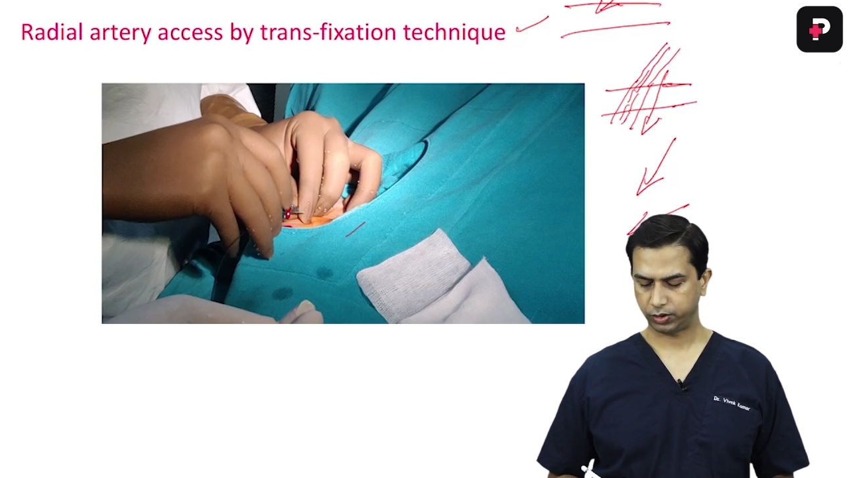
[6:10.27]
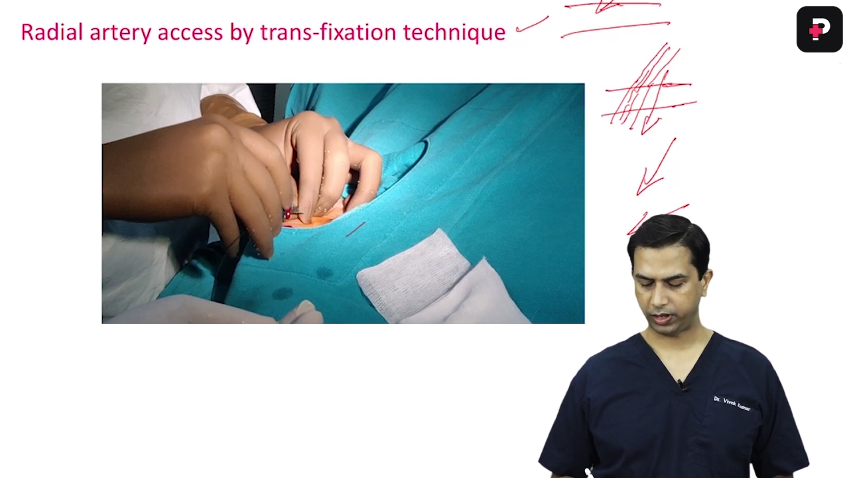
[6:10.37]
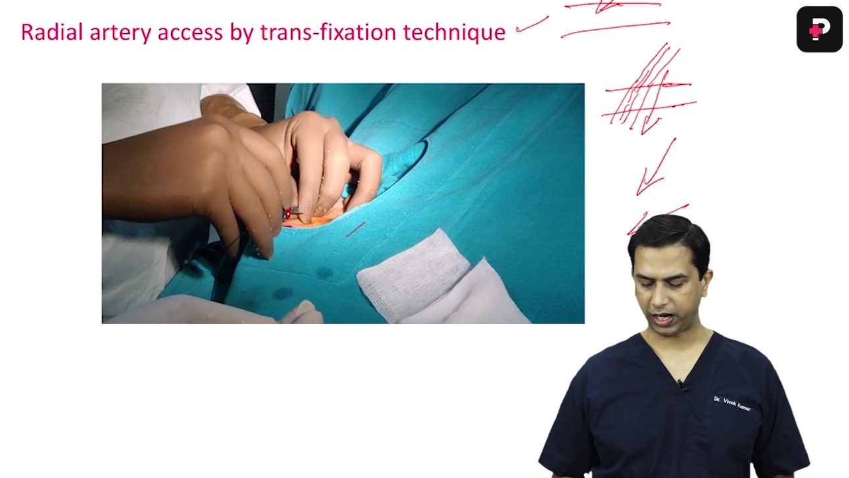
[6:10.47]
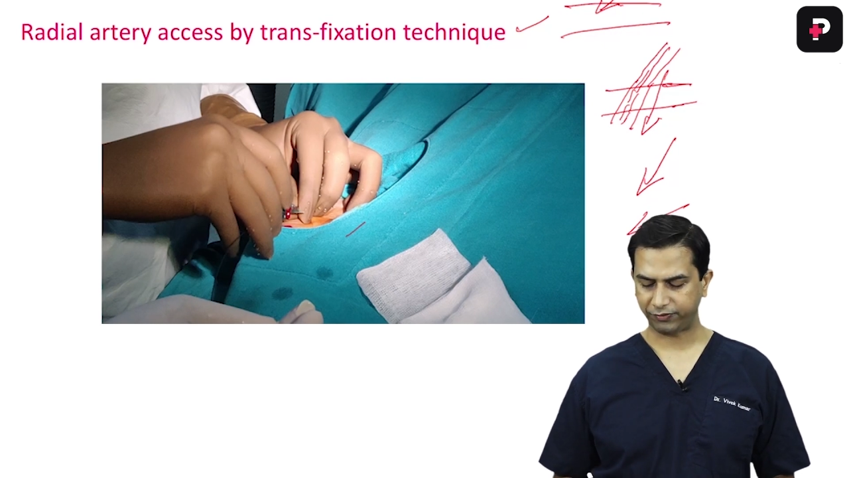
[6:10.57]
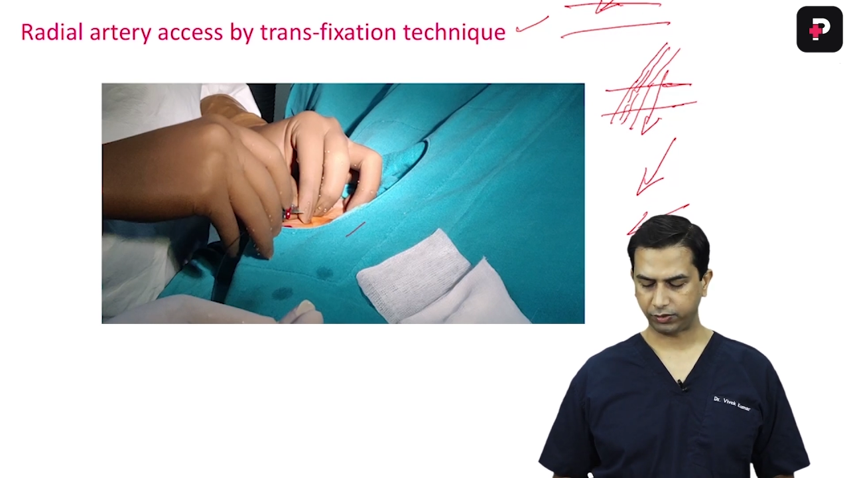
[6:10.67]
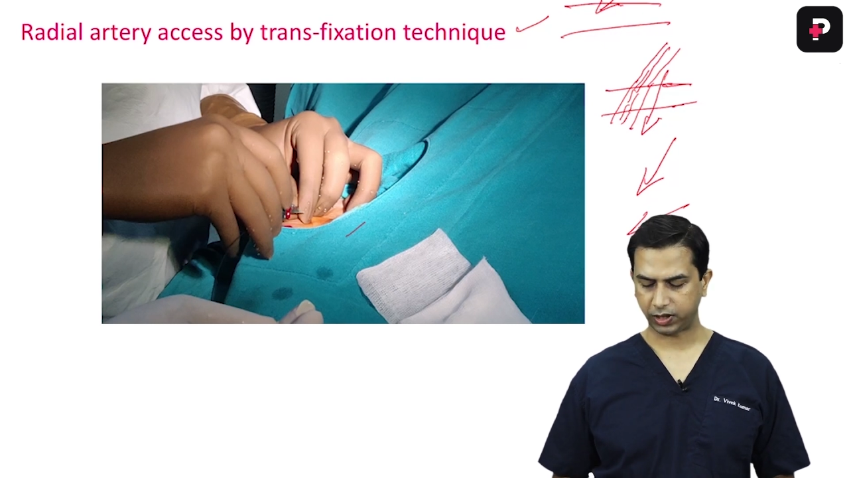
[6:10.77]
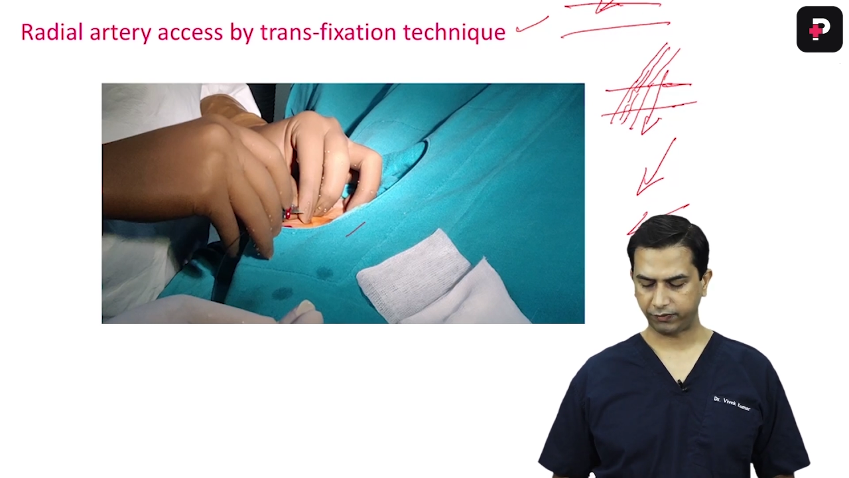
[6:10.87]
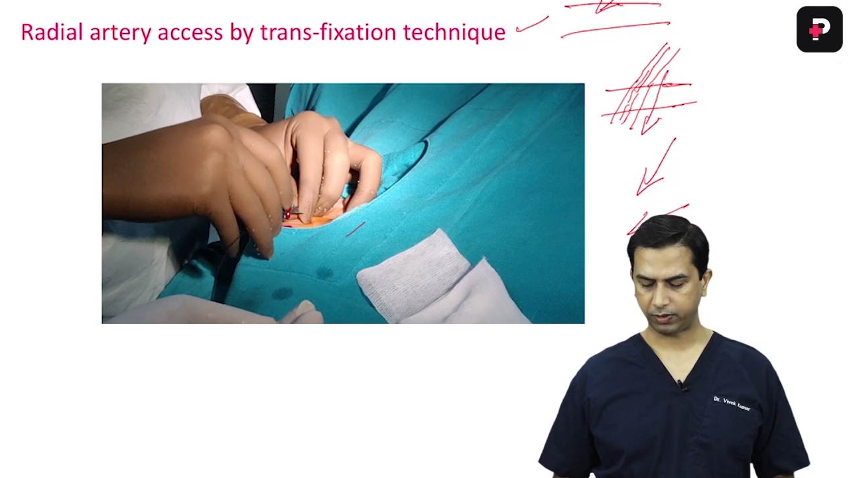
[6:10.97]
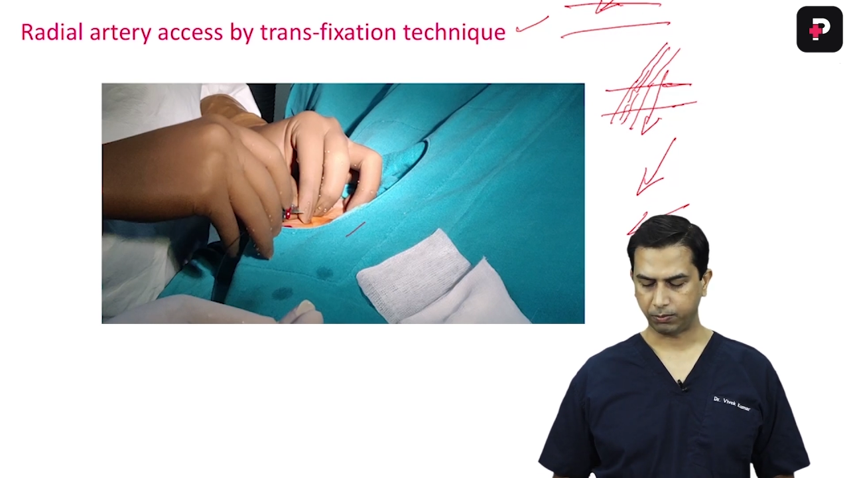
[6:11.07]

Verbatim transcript: So you'll have to cover